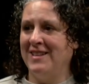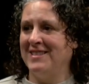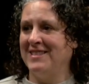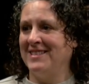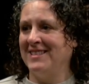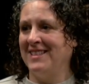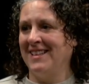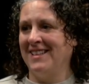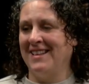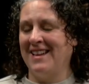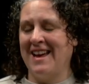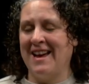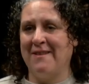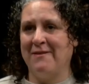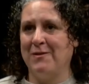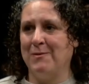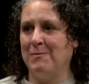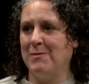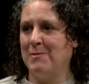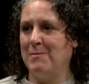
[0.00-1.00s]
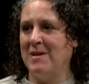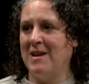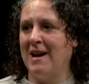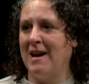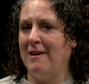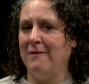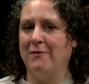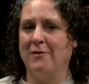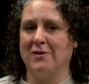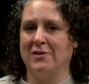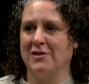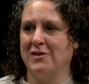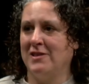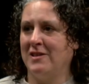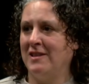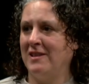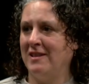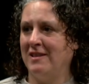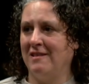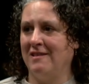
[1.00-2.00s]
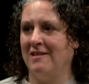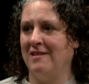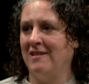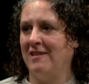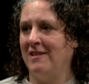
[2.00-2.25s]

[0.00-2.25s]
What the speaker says: Is like have them to be high functioning